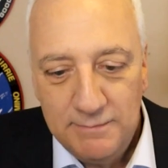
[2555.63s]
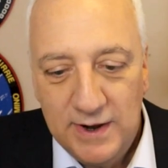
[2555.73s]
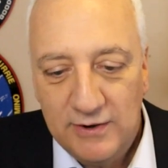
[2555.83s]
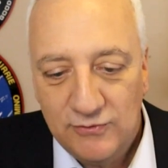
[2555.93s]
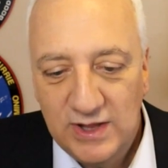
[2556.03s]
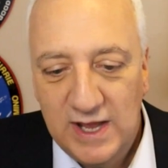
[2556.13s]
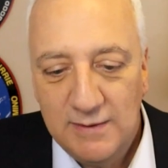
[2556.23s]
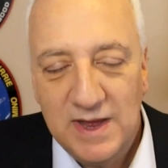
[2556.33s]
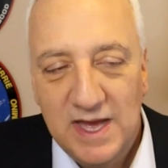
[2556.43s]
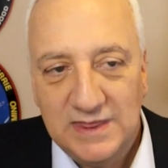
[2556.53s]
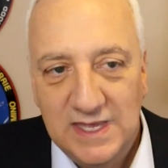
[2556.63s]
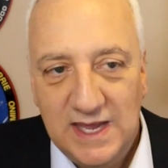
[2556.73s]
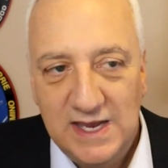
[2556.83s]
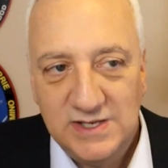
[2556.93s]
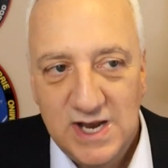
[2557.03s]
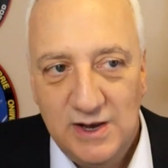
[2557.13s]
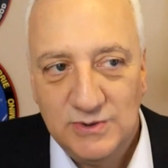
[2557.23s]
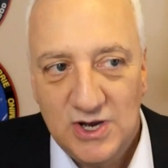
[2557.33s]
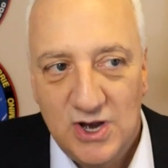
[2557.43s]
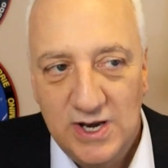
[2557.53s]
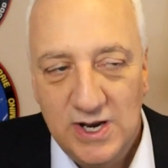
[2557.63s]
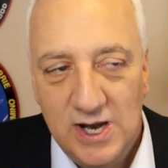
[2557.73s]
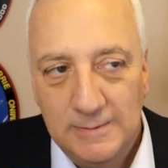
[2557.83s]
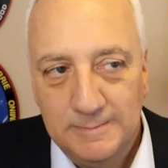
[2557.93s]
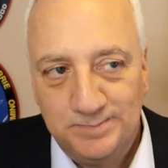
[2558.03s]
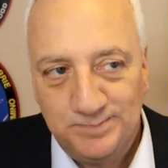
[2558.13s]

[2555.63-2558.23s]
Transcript: But it really hit me. I think AJ, it was on um,